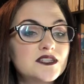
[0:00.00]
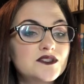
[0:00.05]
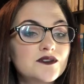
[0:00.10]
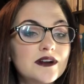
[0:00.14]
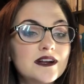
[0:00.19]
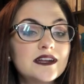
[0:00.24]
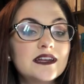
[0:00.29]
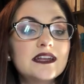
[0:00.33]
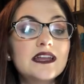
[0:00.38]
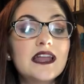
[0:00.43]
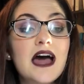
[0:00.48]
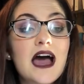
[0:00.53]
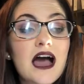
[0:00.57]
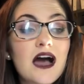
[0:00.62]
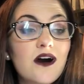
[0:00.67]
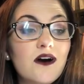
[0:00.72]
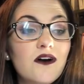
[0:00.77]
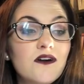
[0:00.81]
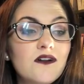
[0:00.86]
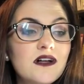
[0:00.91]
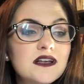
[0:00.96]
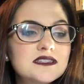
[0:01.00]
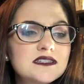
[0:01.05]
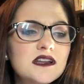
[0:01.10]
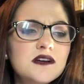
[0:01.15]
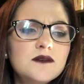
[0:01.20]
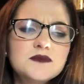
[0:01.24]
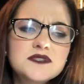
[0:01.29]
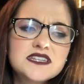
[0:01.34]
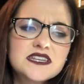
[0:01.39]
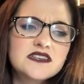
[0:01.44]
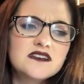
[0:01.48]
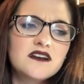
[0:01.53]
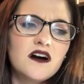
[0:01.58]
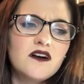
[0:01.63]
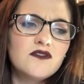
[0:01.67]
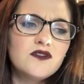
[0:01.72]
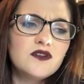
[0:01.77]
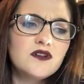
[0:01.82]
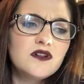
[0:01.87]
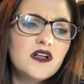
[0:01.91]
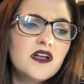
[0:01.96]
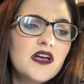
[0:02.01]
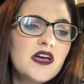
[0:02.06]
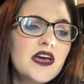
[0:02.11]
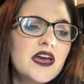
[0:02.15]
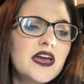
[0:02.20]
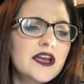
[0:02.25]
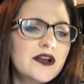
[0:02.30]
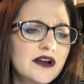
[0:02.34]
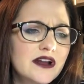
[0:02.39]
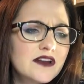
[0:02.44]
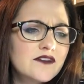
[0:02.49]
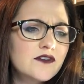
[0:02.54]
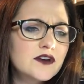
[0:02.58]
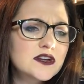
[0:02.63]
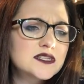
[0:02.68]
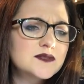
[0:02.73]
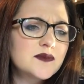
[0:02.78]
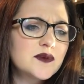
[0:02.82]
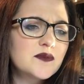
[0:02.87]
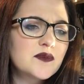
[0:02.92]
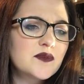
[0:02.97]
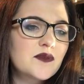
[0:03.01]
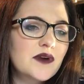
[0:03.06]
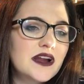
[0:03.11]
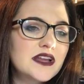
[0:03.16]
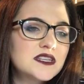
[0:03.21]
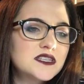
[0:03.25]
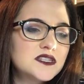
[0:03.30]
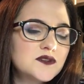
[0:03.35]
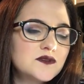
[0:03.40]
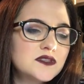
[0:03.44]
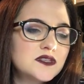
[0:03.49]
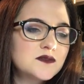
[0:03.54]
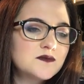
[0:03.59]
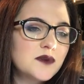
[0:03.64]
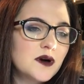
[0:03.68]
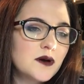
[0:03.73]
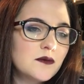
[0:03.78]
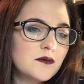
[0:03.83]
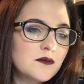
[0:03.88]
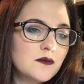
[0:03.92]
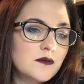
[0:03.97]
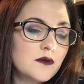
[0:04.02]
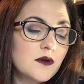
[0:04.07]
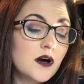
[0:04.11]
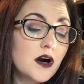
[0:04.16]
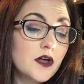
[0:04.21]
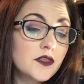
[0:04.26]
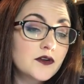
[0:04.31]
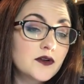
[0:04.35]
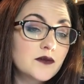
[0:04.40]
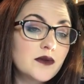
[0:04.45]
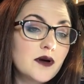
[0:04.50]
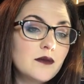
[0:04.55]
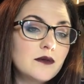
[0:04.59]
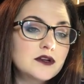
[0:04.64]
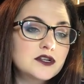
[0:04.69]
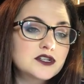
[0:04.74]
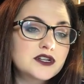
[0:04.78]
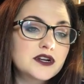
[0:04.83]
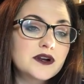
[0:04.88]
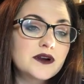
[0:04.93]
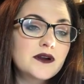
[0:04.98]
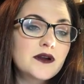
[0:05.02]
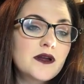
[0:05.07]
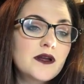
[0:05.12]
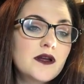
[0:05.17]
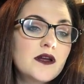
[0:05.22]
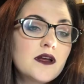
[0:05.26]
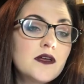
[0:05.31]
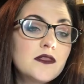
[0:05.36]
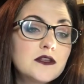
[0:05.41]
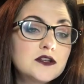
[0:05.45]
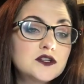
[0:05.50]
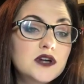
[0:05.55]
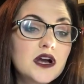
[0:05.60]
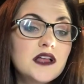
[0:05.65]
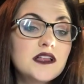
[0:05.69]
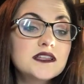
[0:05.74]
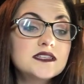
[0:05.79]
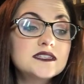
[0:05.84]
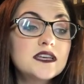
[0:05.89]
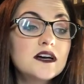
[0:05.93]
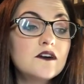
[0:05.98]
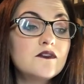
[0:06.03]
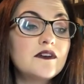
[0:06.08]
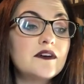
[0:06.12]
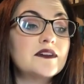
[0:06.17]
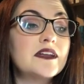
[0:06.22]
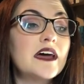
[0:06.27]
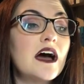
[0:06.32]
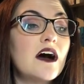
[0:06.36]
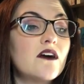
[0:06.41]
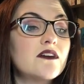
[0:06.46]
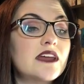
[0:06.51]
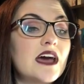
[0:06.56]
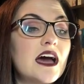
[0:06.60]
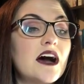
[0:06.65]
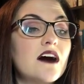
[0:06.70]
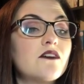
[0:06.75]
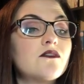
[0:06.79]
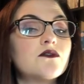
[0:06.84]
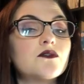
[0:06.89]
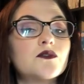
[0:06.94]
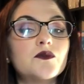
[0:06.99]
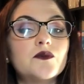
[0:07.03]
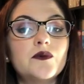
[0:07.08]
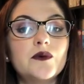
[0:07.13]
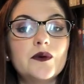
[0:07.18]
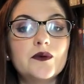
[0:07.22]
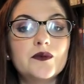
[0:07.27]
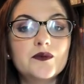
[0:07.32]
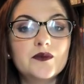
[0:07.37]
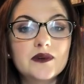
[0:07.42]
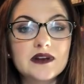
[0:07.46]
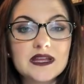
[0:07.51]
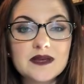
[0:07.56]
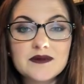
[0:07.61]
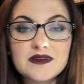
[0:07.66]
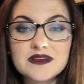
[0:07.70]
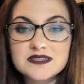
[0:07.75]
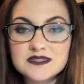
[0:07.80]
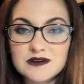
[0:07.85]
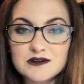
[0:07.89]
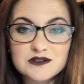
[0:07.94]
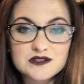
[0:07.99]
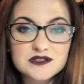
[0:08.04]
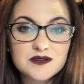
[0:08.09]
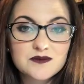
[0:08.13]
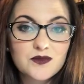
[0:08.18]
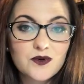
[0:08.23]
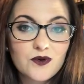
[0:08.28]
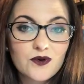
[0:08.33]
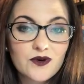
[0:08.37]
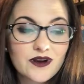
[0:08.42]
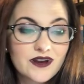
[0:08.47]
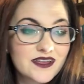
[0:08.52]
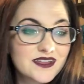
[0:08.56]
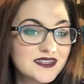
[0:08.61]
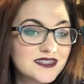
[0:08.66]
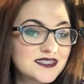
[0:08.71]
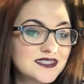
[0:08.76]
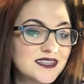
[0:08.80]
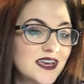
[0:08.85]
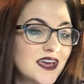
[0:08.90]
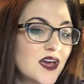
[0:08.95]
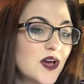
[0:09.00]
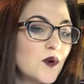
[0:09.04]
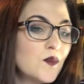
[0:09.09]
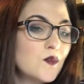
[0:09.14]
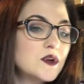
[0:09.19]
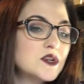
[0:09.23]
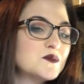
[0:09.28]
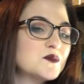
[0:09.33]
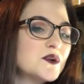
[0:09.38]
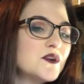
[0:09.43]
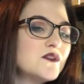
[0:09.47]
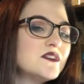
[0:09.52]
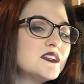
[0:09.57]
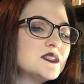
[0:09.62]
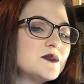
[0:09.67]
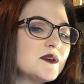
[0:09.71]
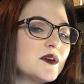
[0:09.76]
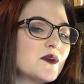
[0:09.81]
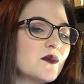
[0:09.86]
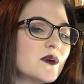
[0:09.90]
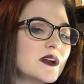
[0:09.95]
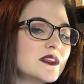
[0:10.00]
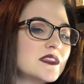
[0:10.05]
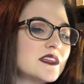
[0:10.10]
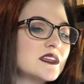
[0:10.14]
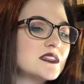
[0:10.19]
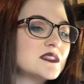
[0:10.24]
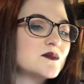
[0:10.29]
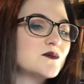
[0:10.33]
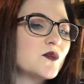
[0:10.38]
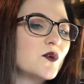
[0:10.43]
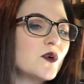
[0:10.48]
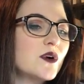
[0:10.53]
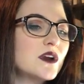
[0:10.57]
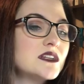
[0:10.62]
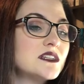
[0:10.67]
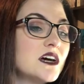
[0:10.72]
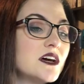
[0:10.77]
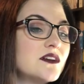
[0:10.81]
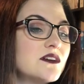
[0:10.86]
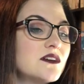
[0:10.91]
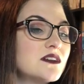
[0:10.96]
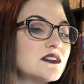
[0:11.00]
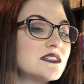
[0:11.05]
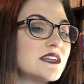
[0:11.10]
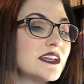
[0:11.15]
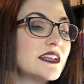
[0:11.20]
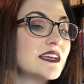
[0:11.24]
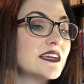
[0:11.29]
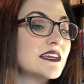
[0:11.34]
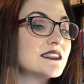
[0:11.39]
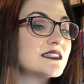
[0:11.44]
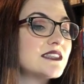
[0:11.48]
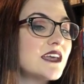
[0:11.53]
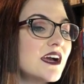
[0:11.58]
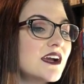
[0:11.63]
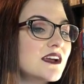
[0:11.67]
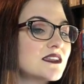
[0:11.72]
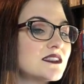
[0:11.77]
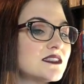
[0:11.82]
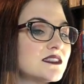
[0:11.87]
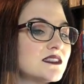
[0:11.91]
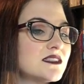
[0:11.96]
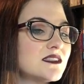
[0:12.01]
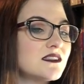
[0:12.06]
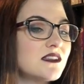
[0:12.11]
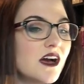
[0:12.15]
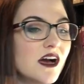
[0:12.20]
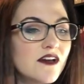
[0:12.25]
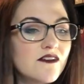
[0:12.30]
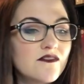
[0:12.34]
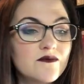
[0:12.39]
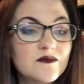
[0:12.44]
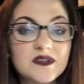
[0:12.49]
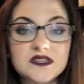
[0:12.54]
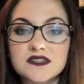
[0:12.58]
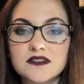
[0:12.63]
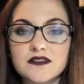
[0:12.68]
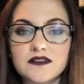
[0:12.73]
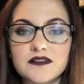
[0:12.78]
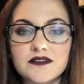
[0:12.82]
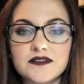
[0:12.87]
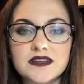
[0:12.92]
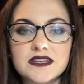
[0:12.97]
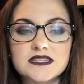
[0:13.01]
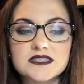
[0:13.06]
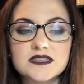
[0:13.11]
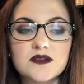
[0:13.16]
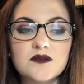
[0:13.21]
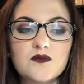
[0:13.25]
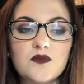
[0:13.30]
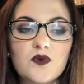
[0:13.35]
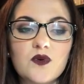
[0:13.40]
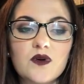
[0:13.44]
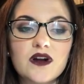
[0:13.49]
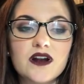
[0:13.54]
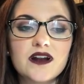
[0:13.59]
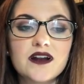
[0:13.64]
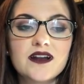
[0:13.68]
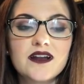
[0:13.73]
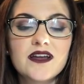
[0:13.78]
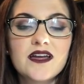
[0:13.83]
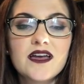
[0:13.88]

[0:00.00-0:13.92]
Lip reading: discredited Howl as an obscene novel and granted First Amendment rights to its author and publisher. The trial itself found Howl to have, quote, redeeming social importance, which proved it to be a work that is important to understanding sex, life, mental illness, and more.